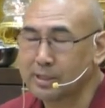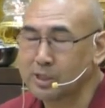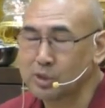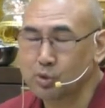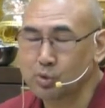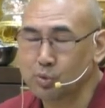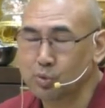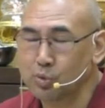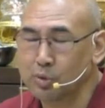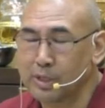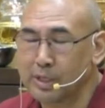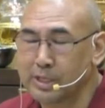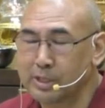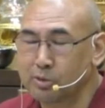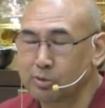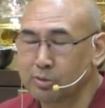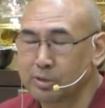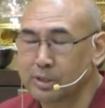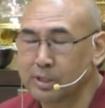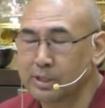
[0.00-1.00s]
In school, I
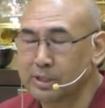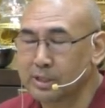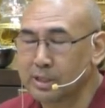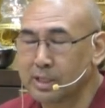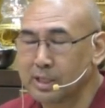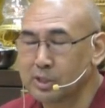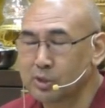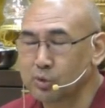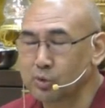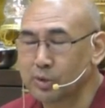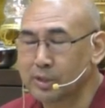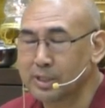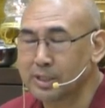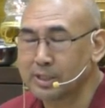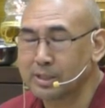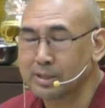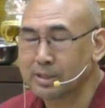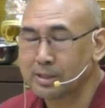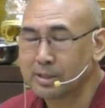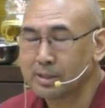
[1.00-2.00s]
don't think in class you
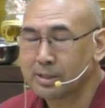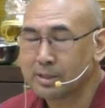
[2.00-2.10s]
can